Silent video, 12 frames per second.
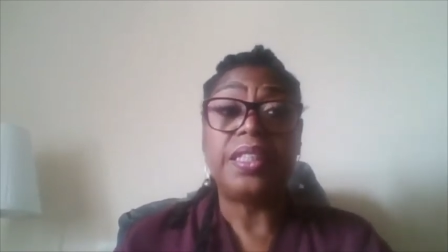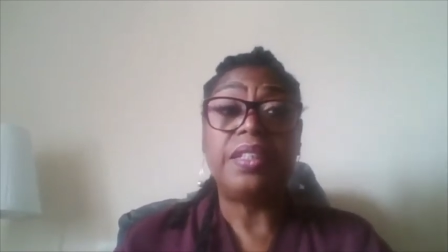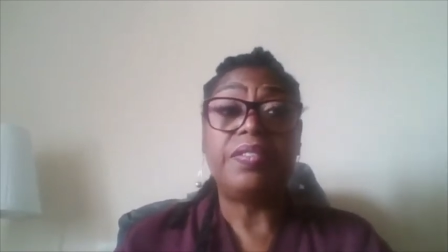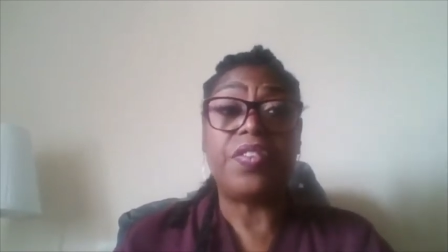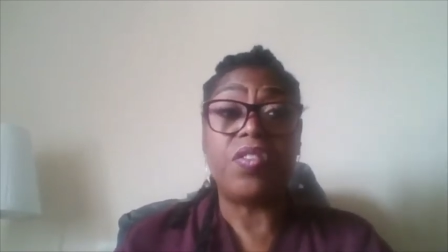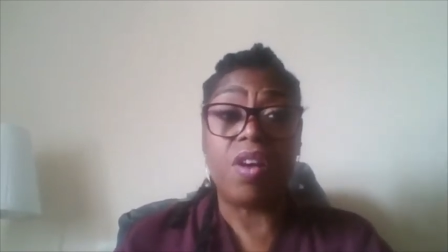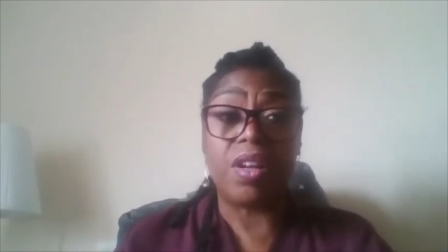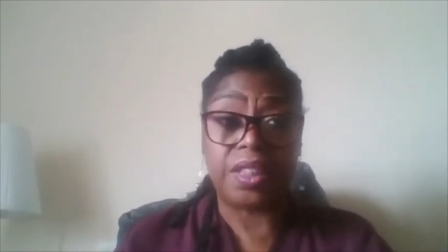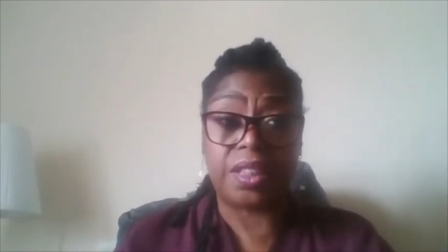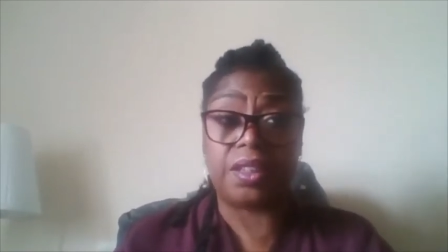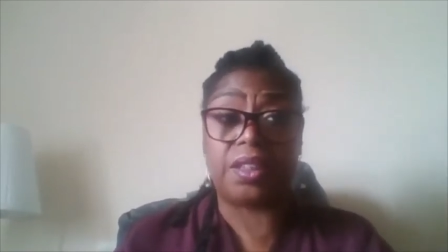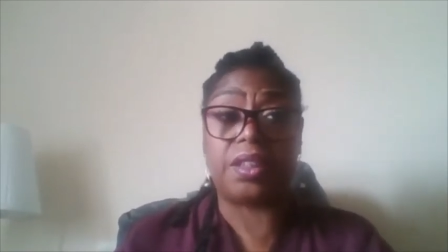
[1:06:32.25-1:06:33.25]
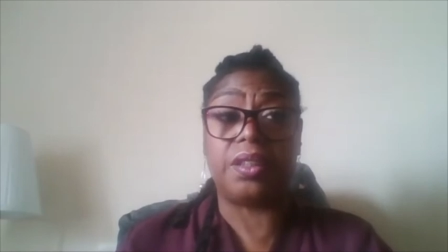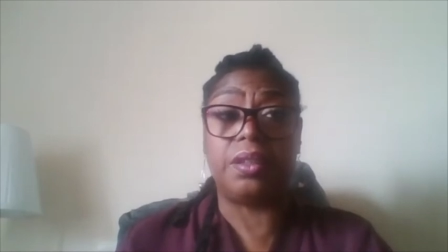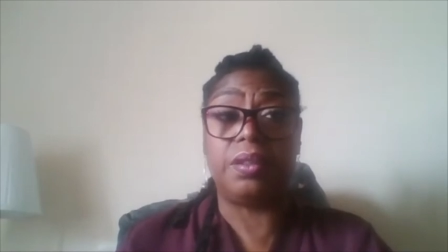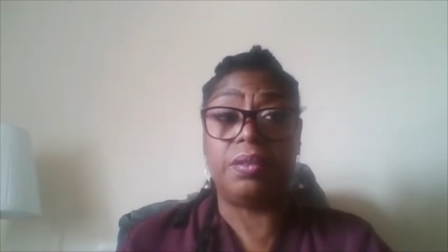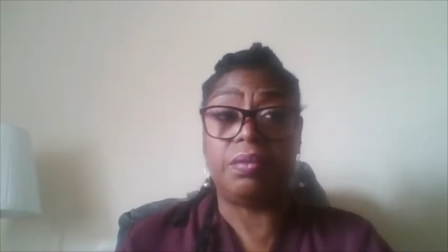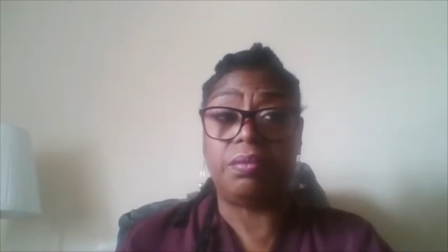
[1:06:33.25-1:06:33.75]
for us
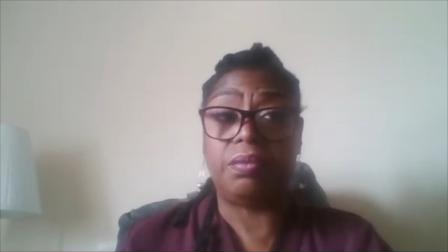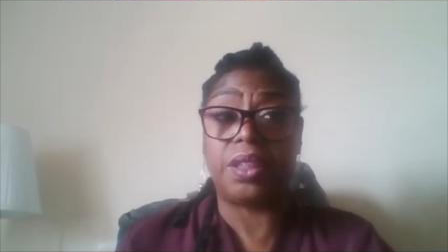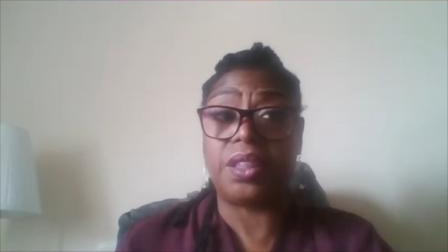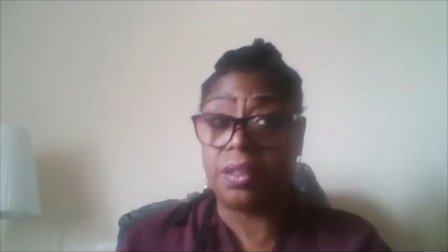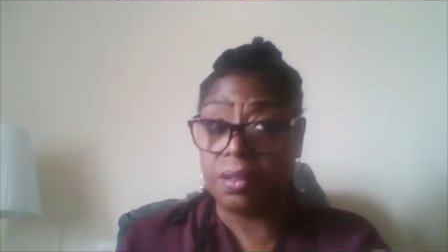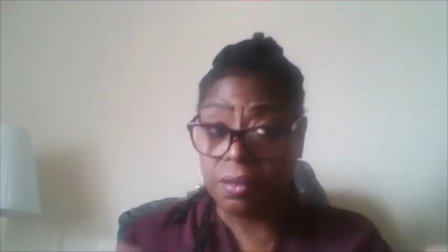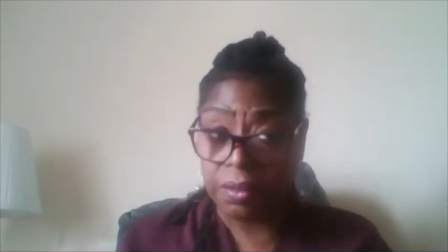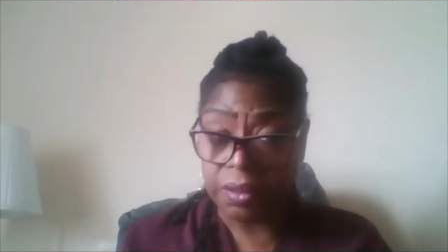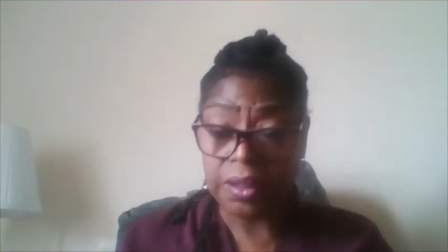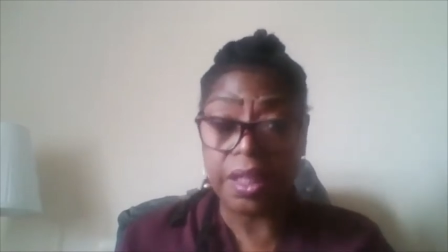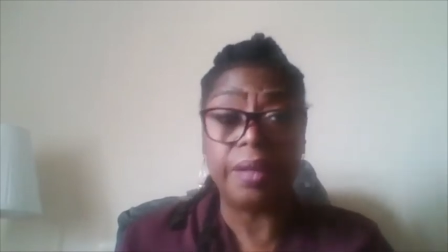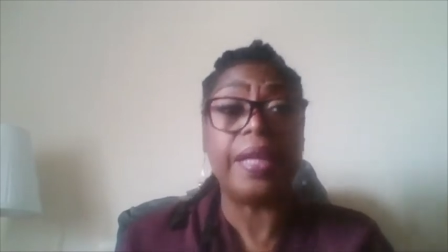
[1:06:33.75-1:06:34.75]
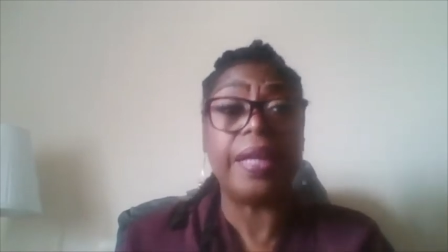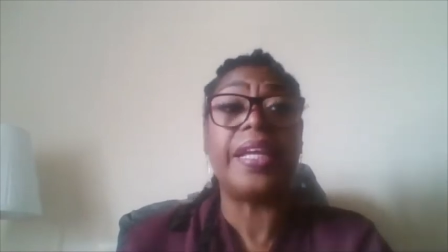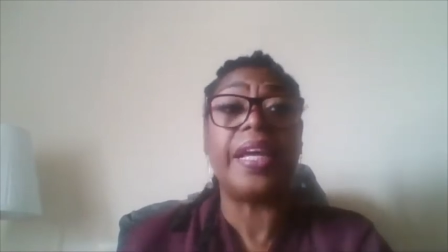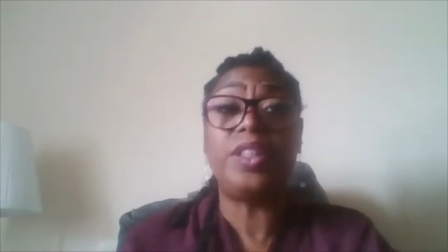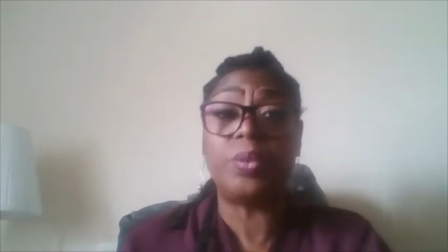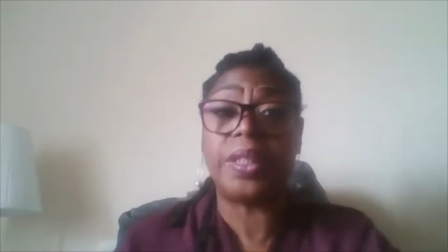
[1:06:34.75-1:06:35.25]
to, to uh,
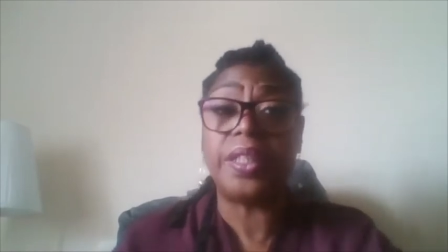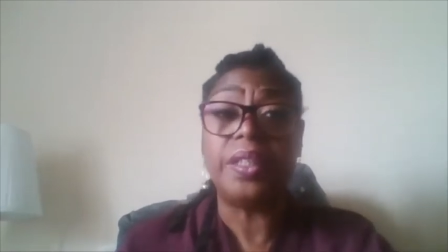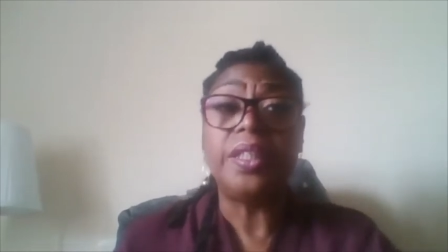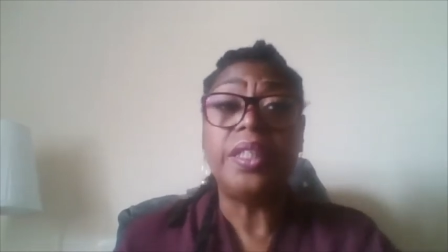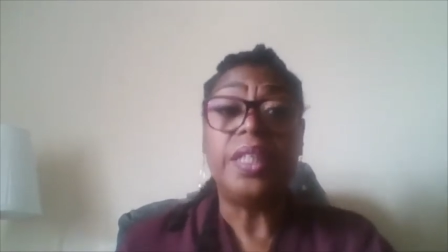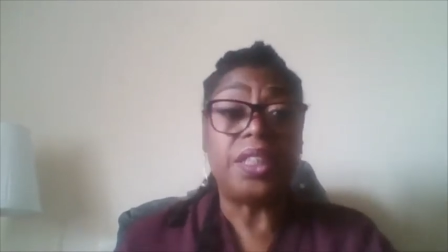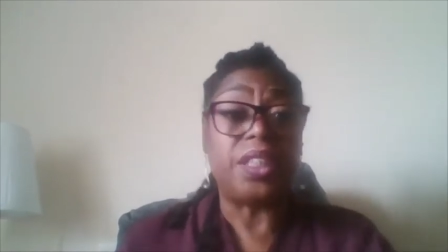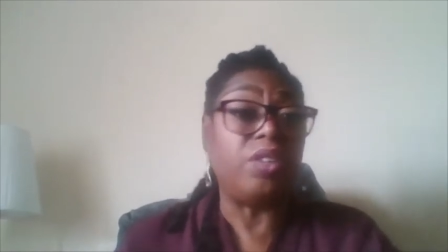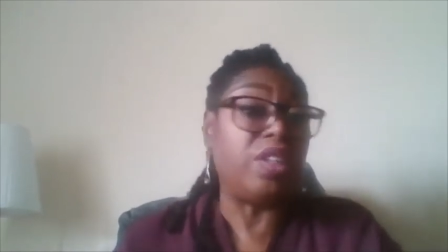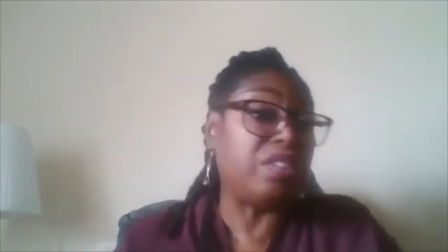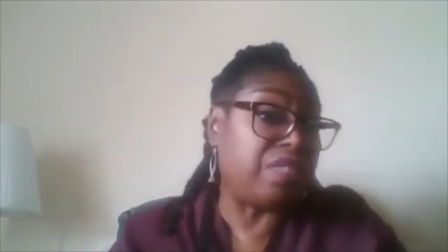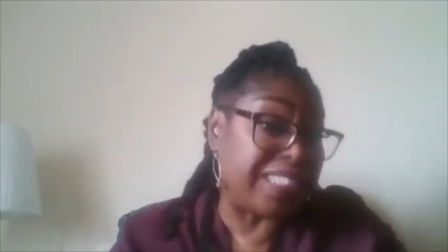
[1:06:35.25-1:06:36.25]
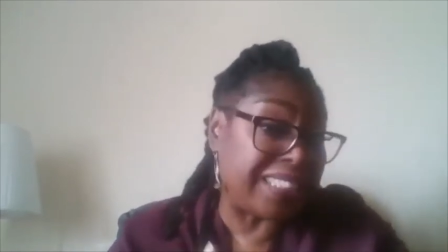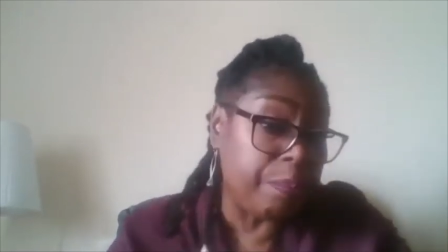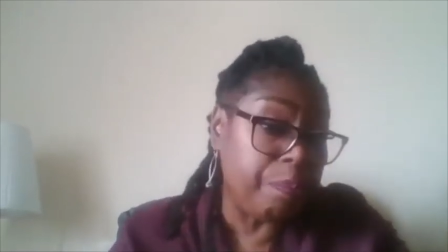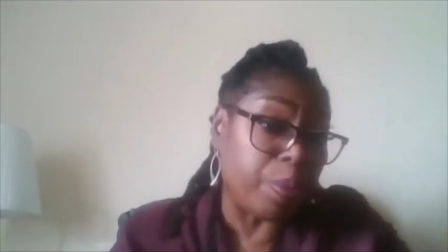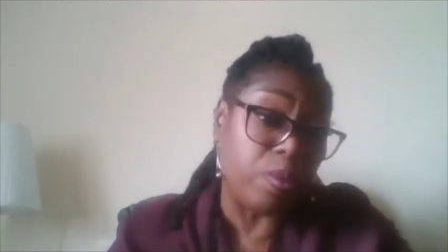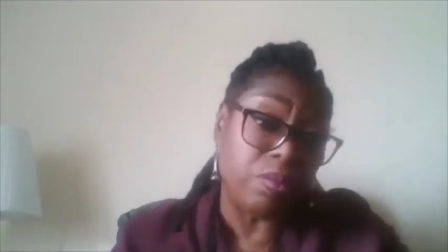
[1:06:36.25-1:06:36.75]
engage with it so the, the
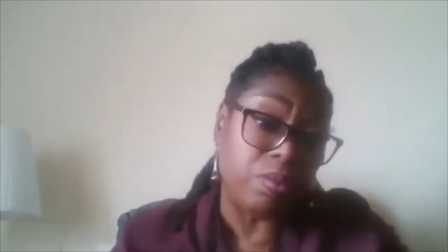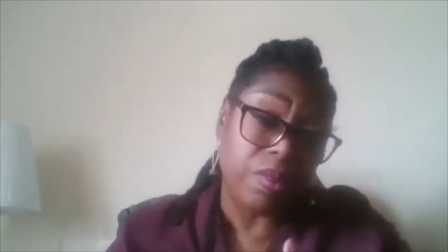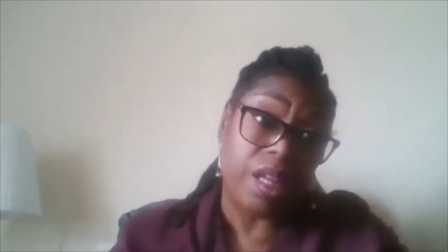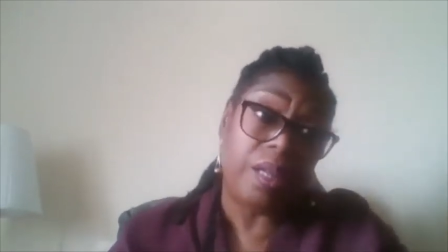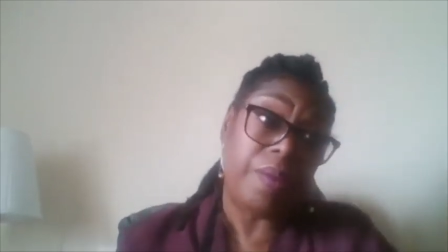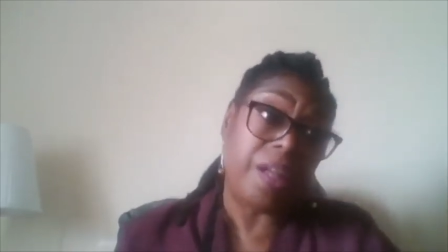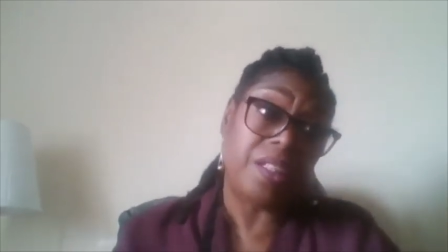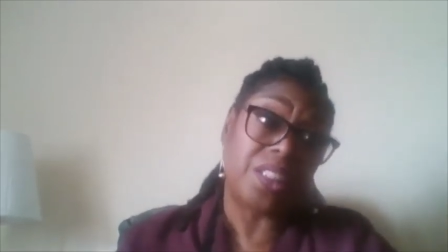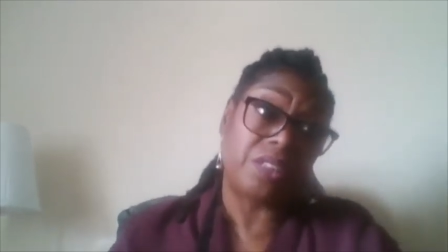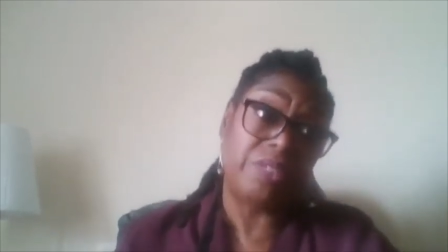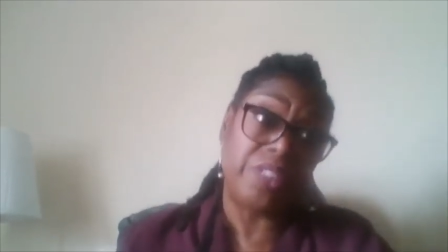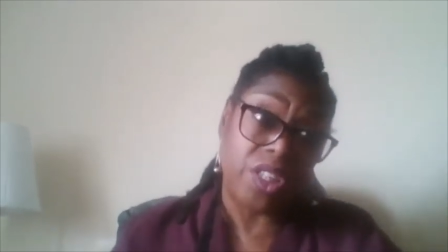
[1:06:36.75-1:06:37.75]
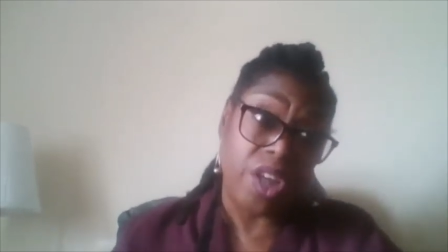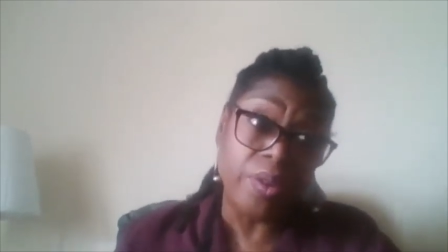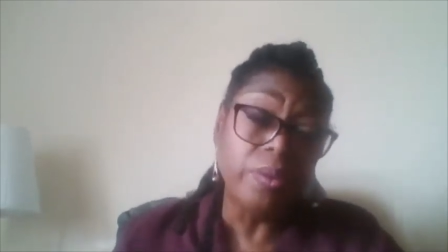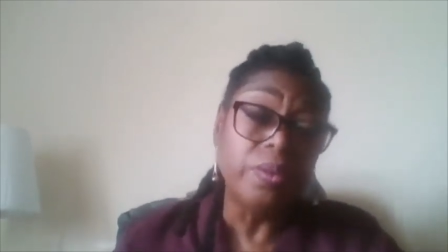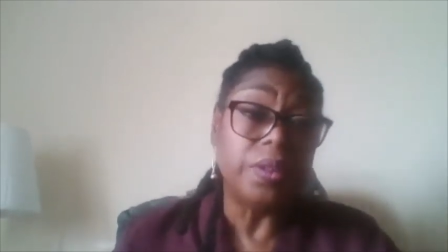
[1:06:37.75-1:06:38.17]
simple um, answer is no.